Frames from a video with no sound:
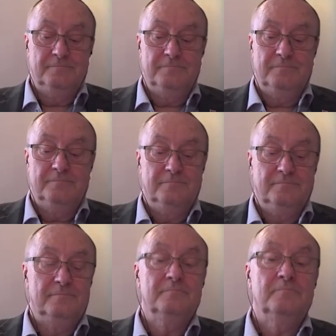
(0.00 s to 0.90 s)

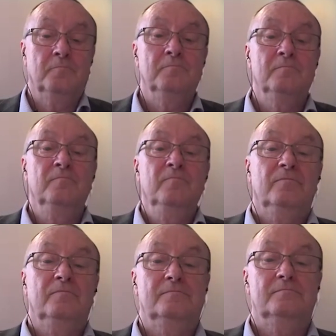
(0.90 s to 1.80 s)

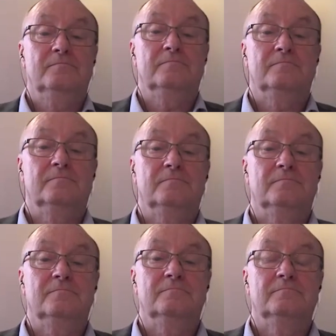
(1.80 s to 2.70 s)

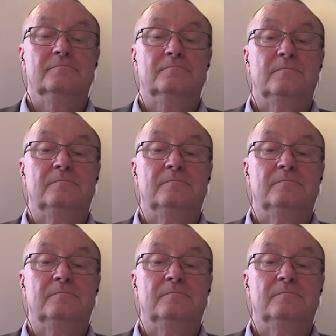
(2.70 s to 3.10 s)
[no speech]